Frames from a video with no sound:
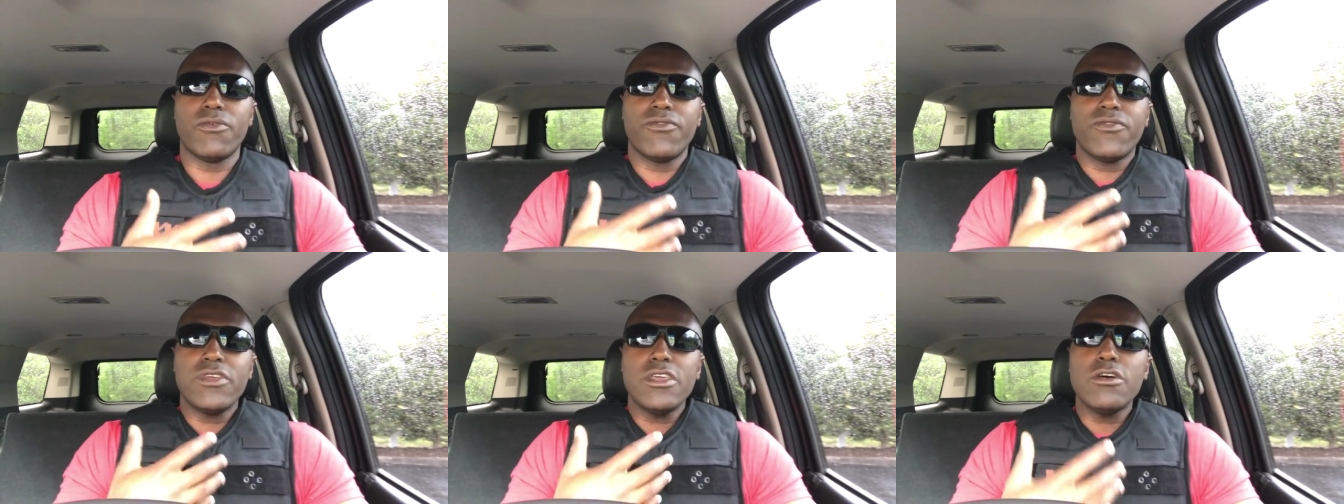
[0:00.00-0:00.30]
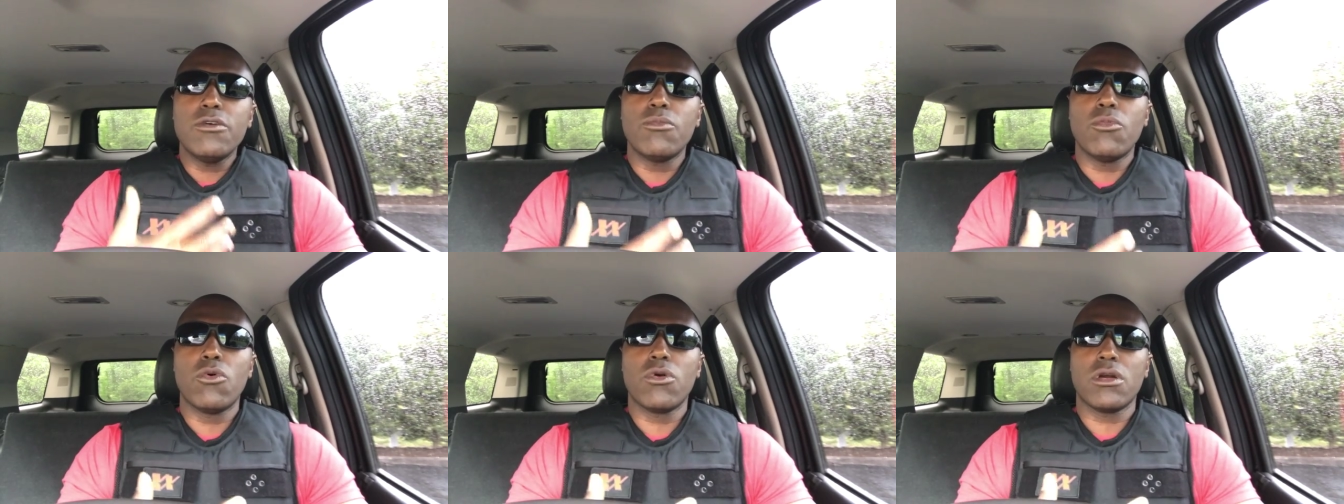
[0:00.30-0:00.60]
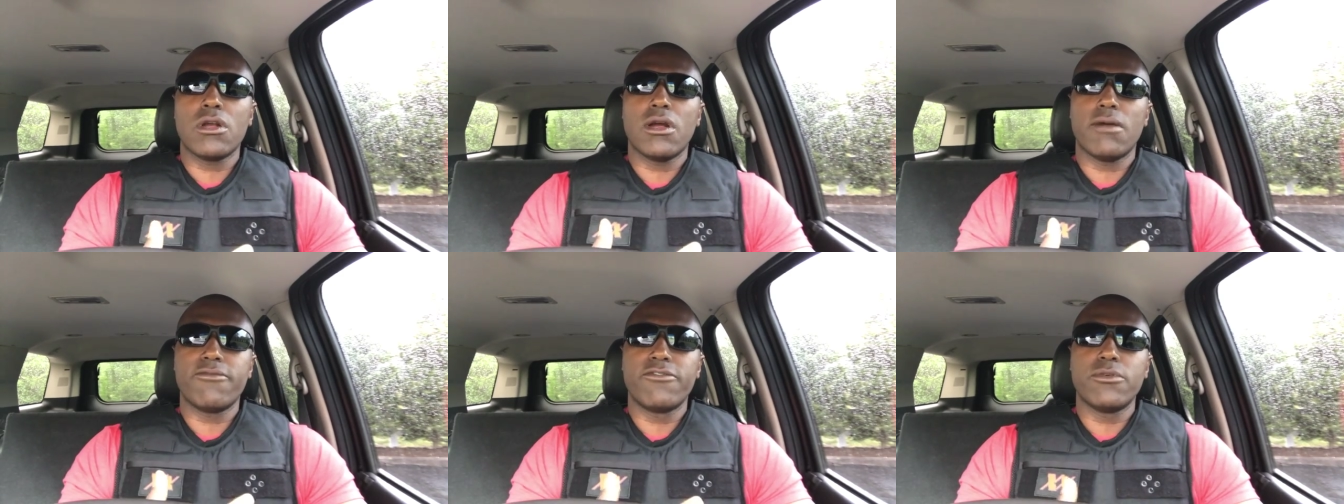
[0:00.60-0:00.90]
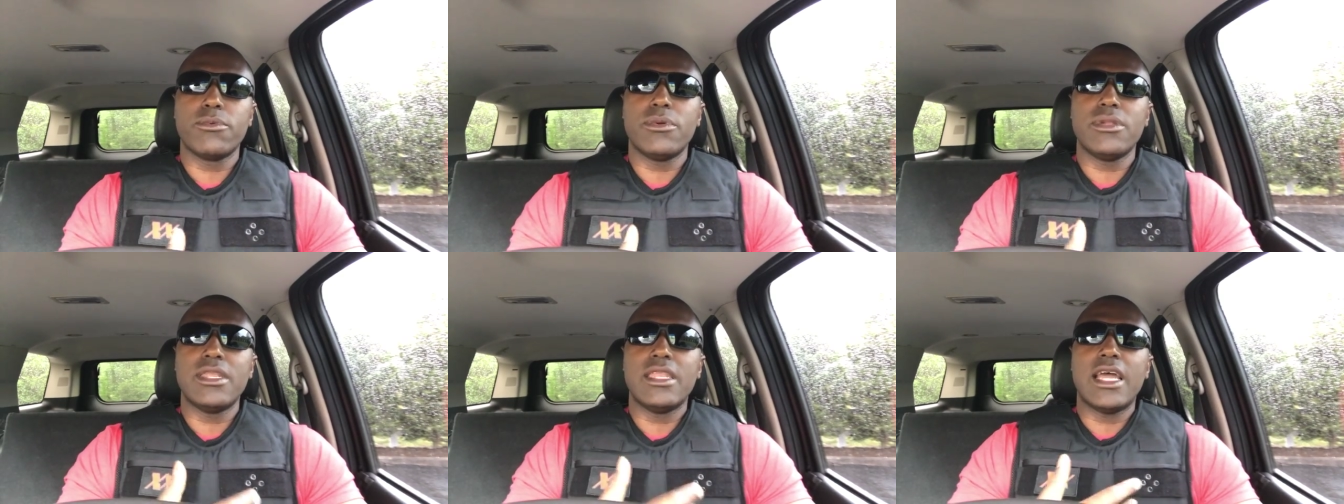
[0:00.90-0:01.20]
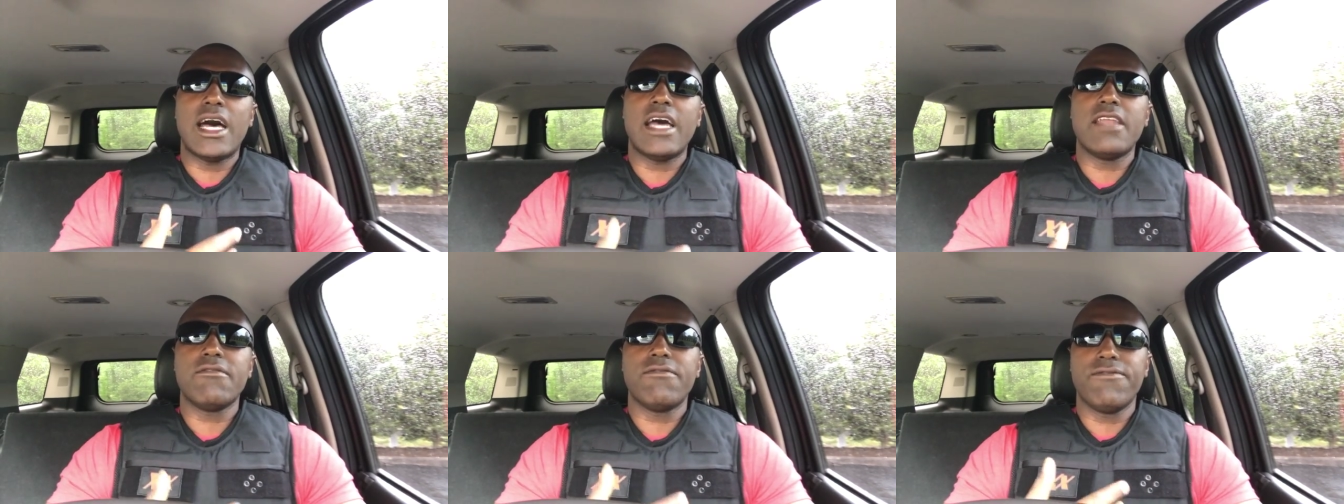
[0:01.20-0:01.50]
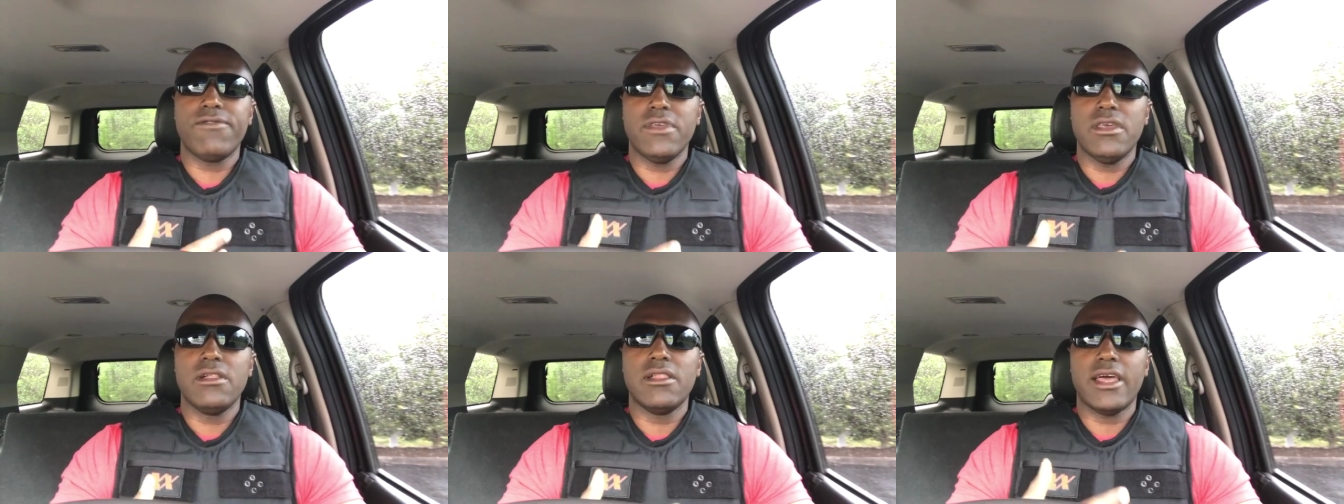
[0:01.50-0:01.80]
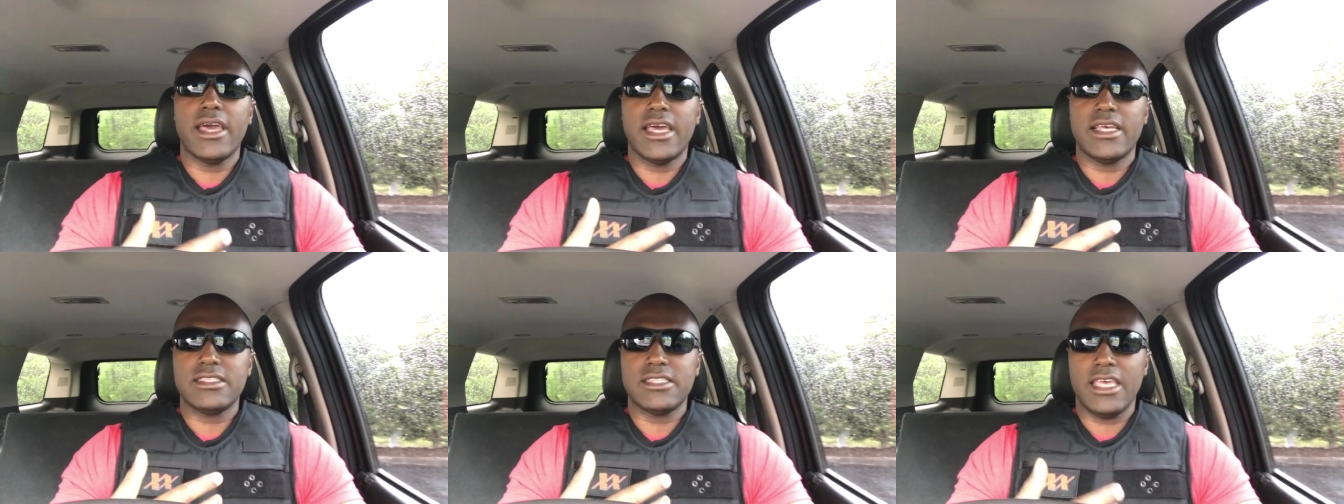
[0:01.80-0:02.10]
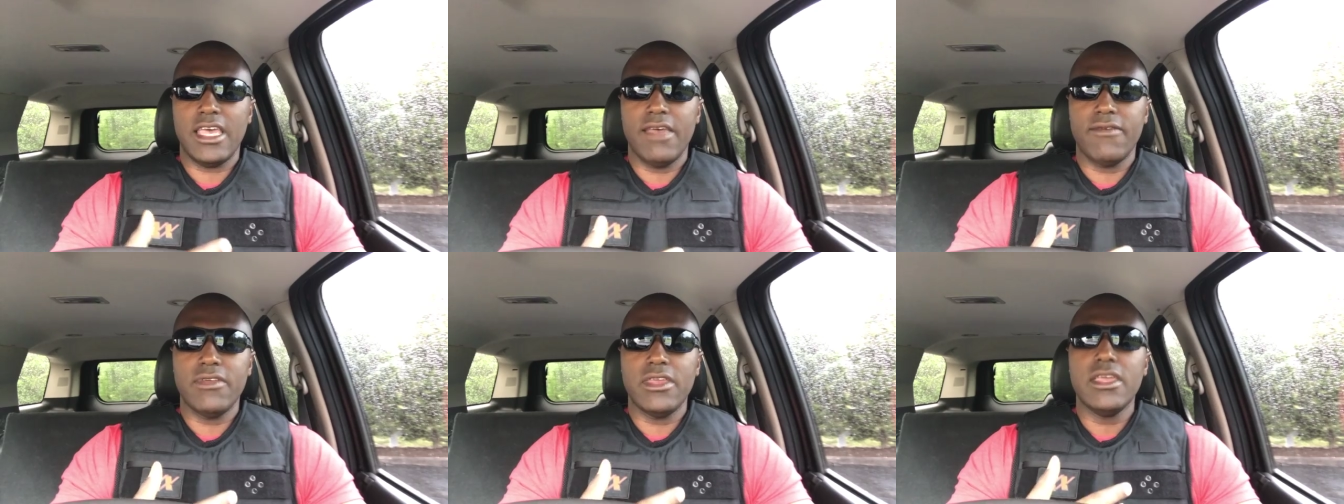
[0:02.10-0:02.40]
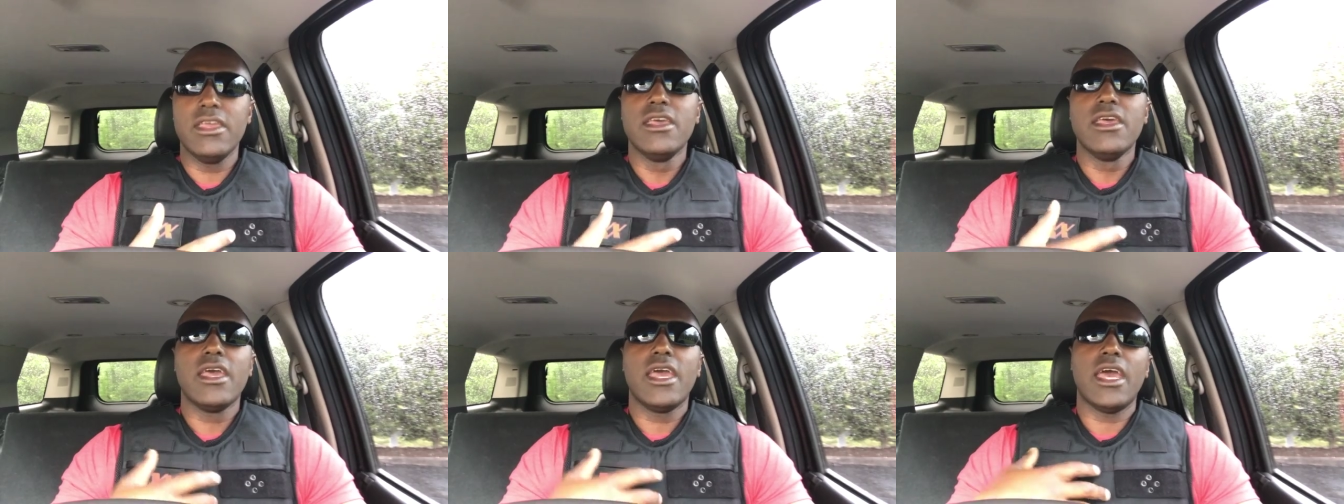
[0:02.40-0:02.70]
feel more comfortable, not feel as heavy.